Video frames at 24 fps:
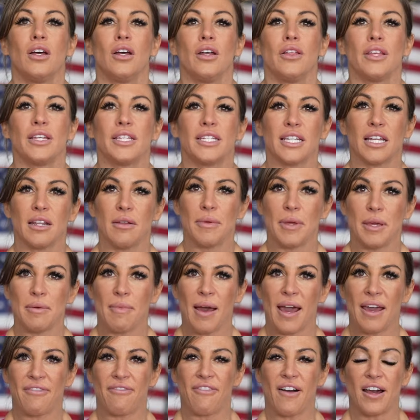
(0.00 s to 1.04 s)
This is gonna be
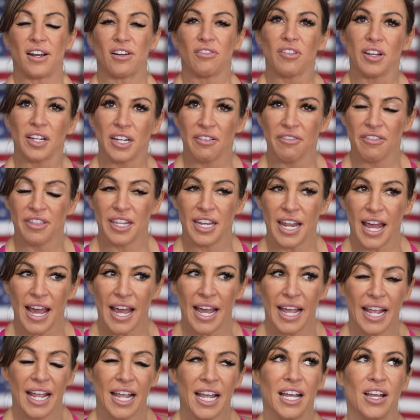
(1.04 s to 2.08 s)
my final run of the
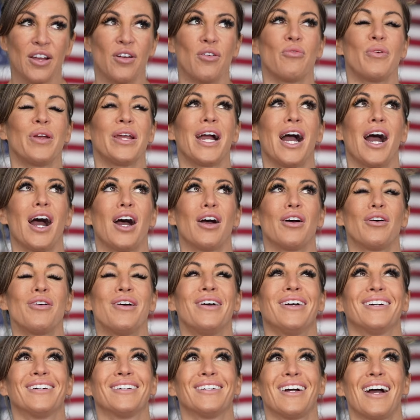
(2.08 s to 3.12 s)
day.
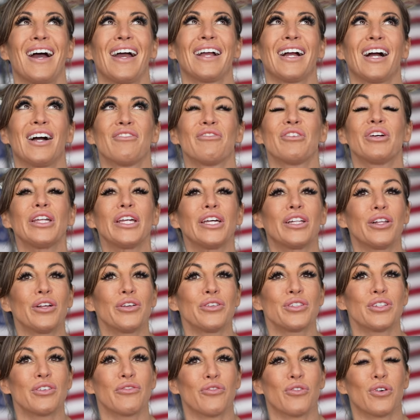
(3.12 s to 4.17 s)
I got really
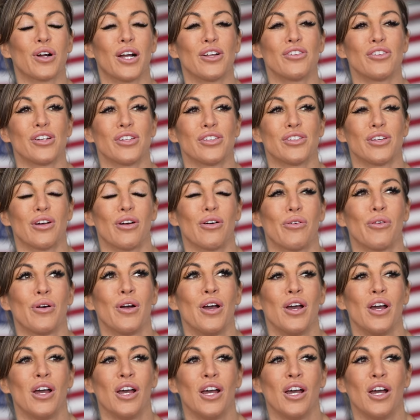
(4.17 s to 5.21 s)
close to 400, so
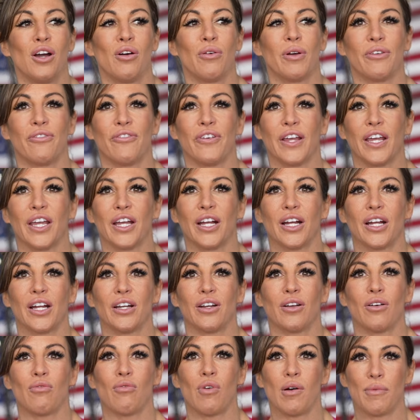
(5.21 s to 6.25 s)
we
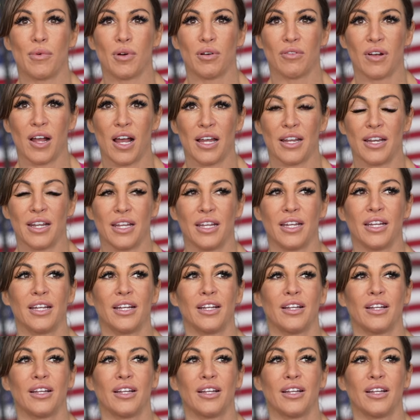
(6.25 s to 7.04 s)
figured one more run.